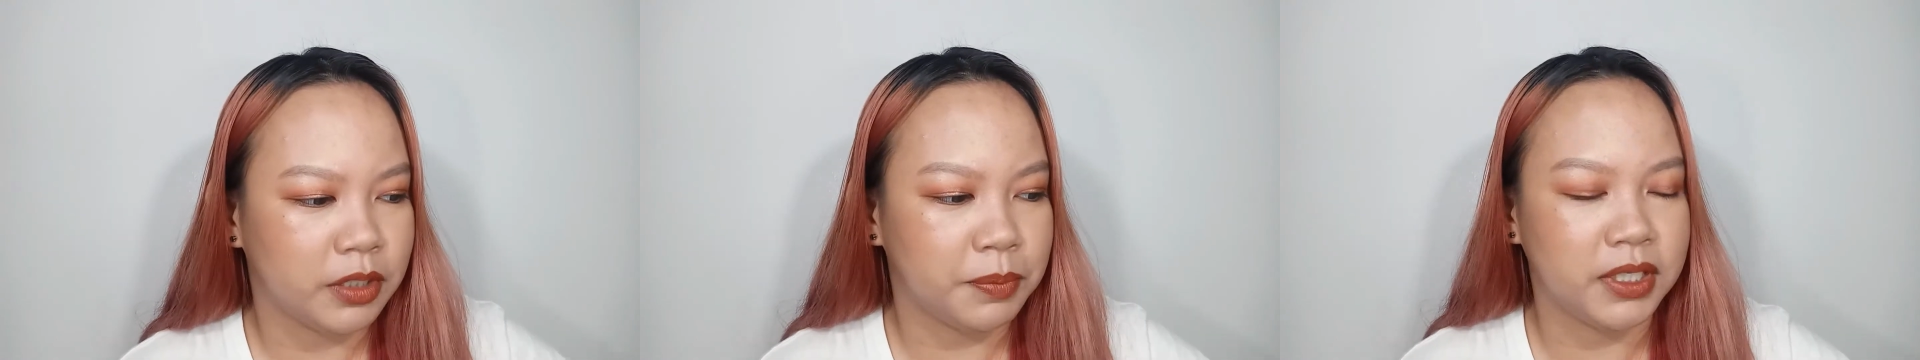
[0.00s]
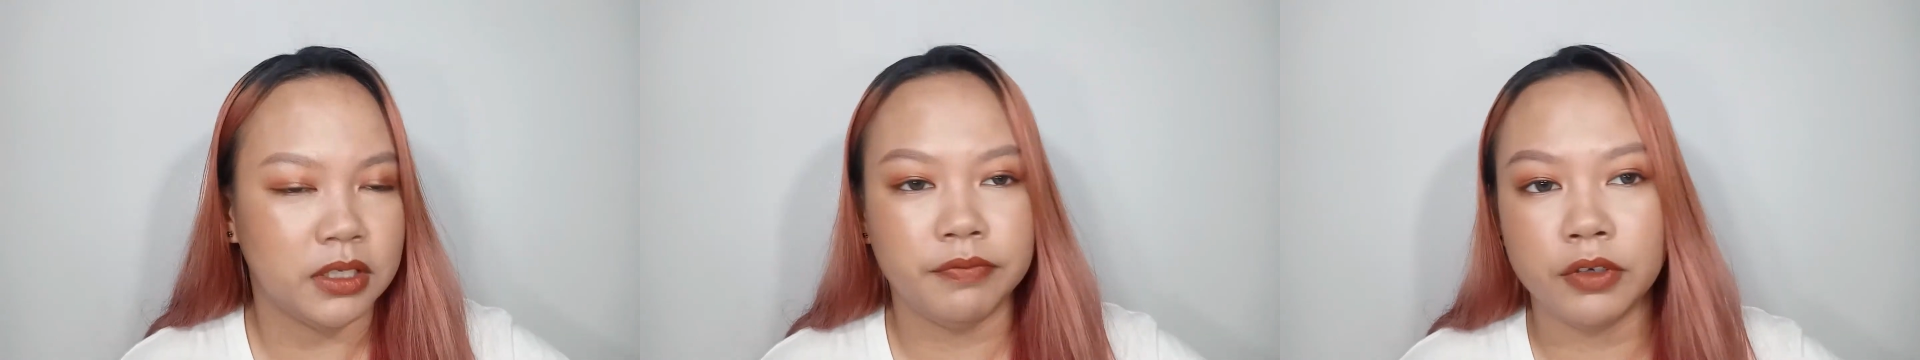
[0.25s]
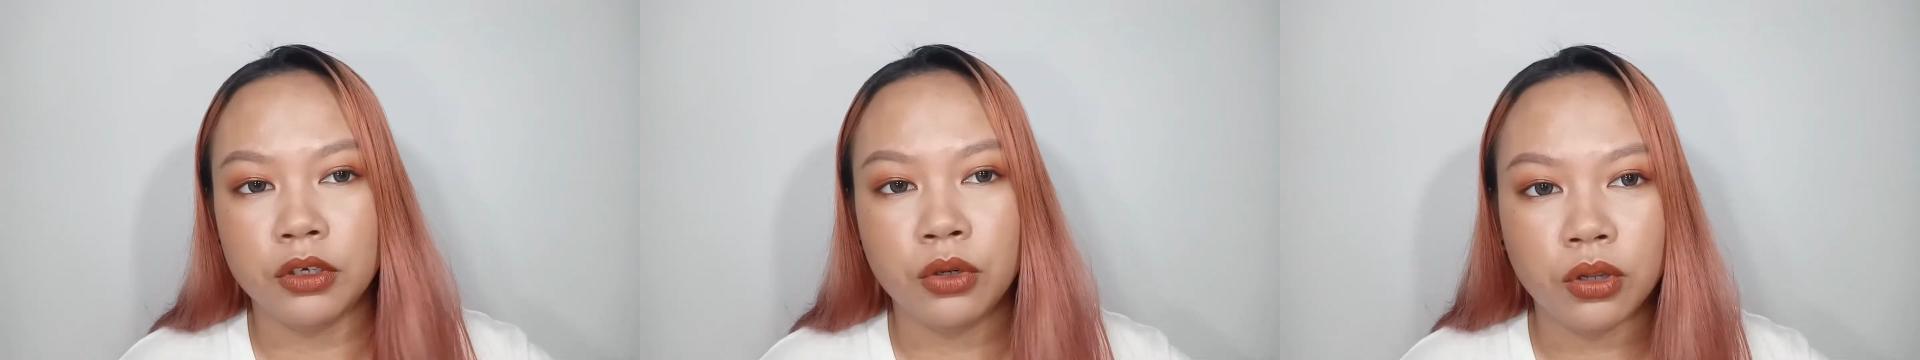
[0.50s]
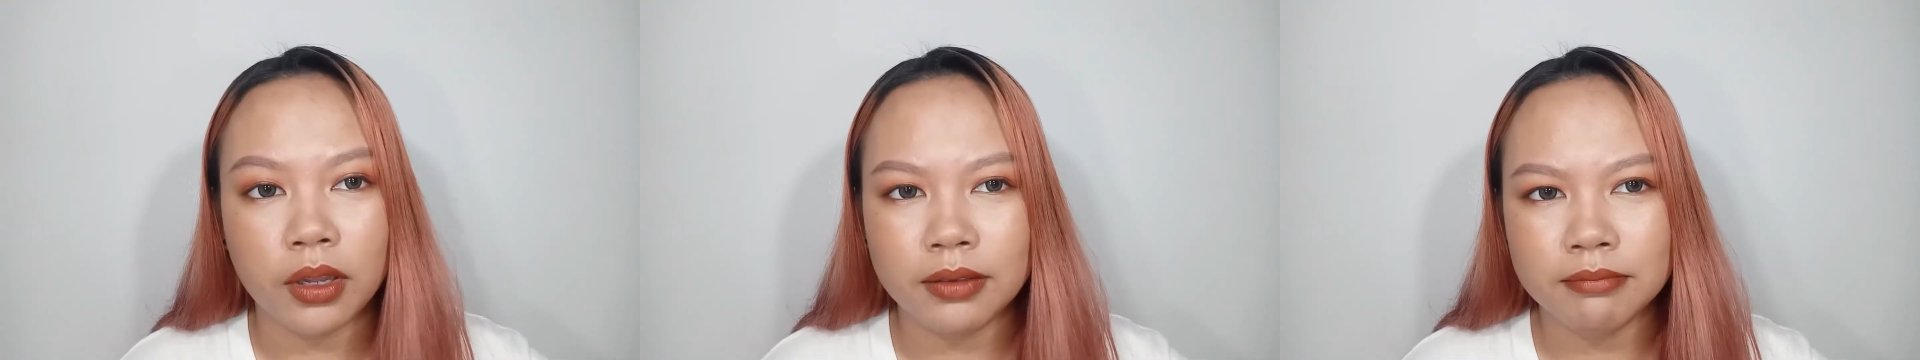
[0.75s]
a specific
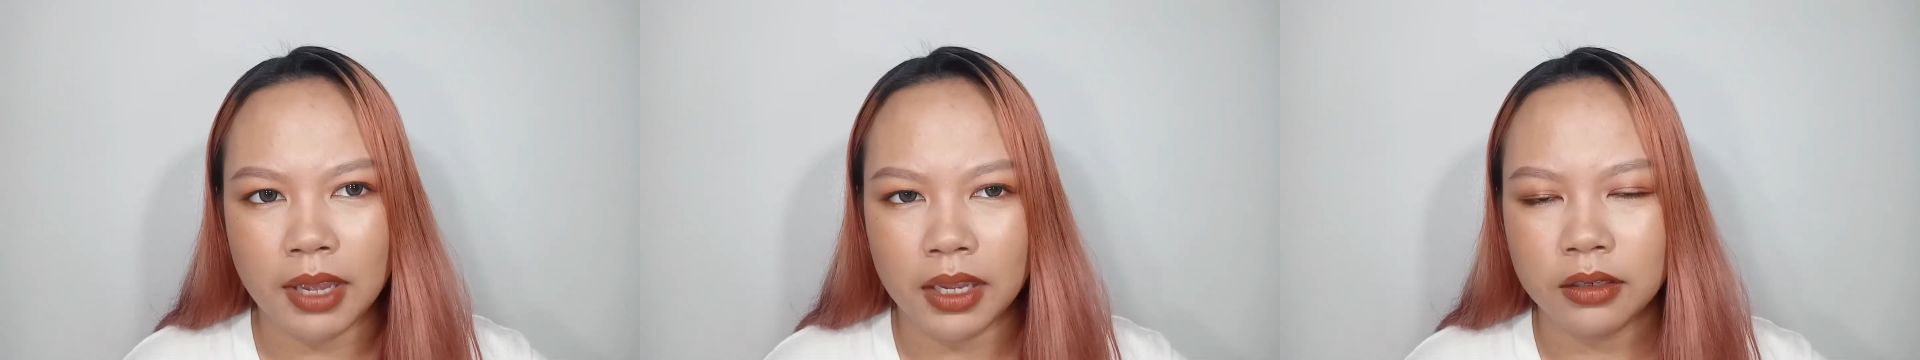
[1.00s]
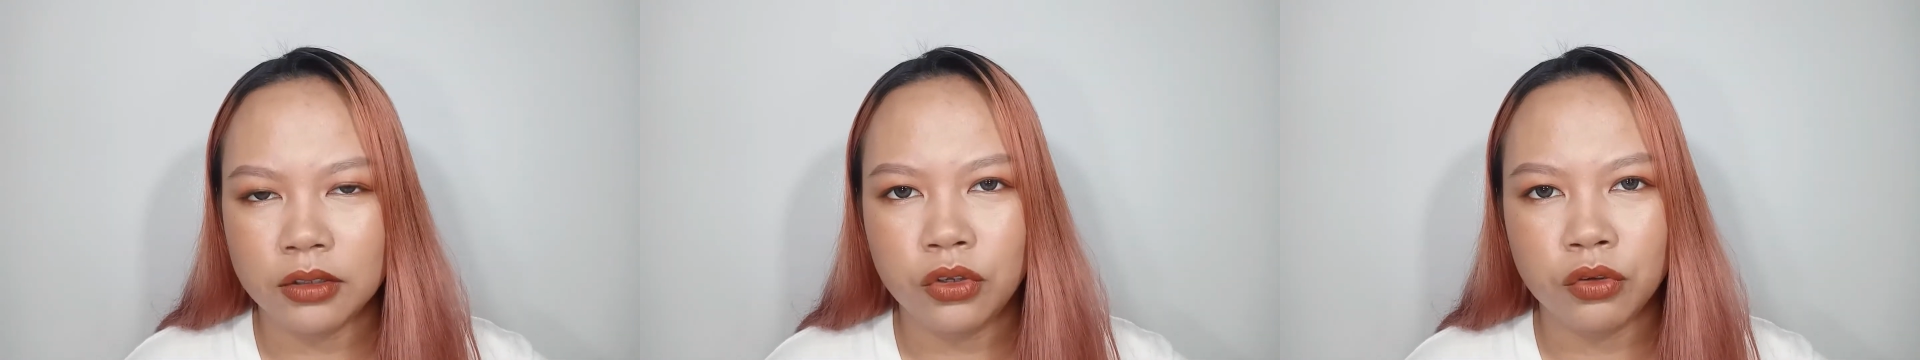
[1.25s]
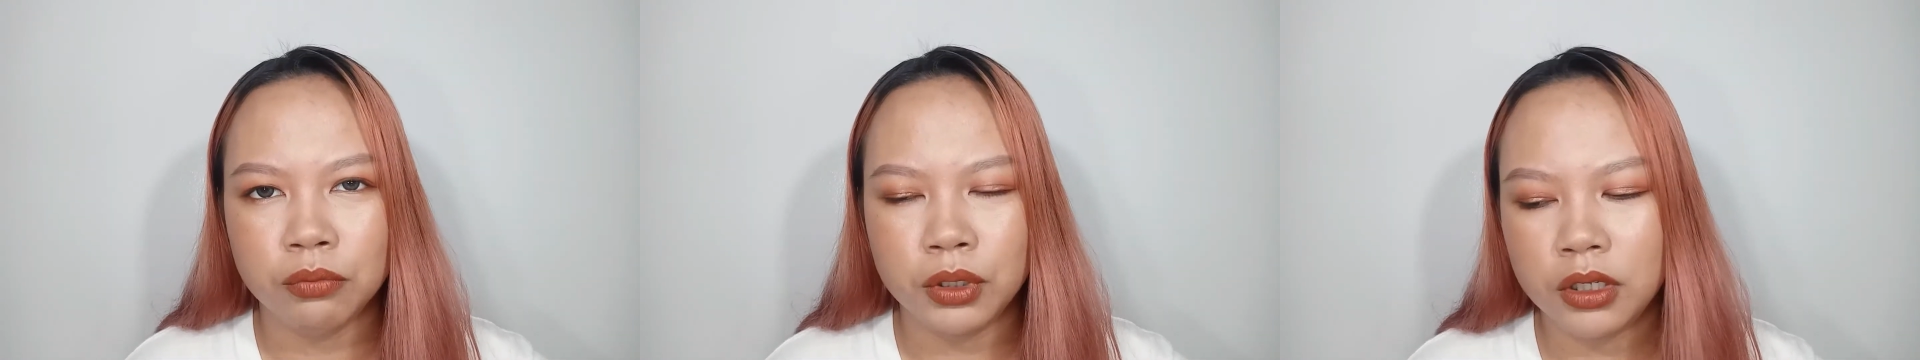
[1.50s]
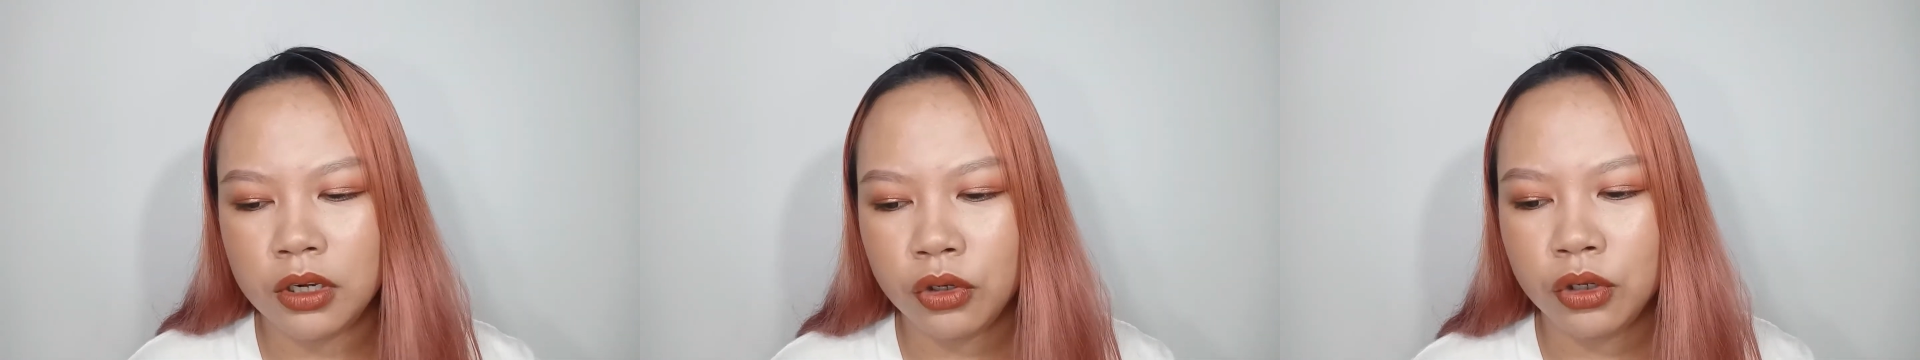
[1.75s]
look in mind nung
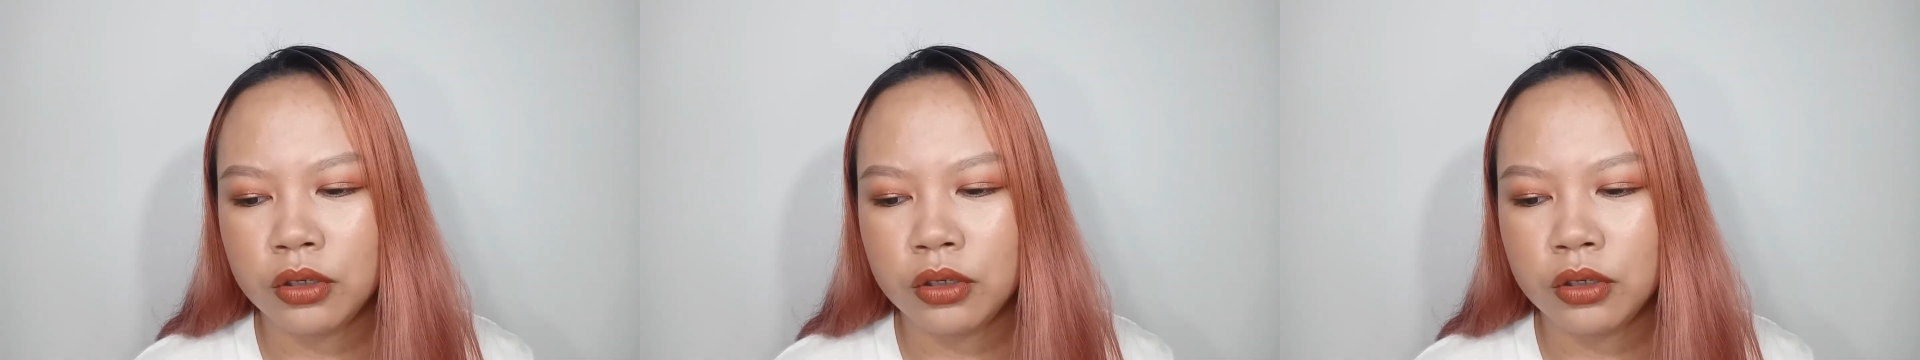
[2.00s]
binili